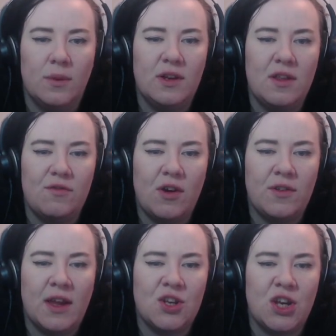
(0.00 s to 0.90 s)
could do that right on
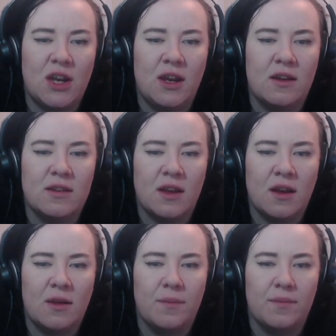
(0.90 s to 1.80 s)
the edge here as like
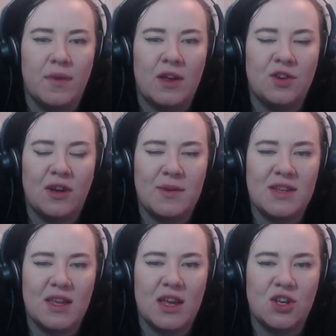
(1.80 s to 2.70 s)
as you come into
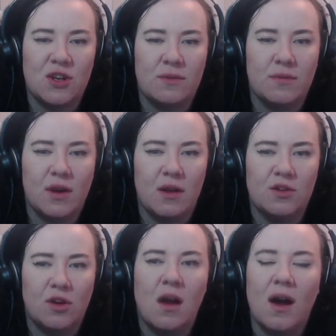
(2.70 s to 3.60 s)
the kitchen kind of
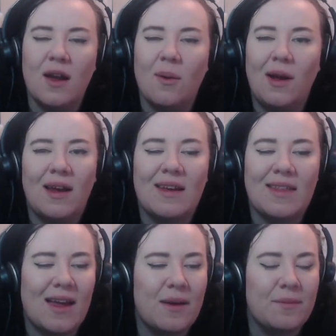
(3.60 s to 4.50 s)
job. I quite like that.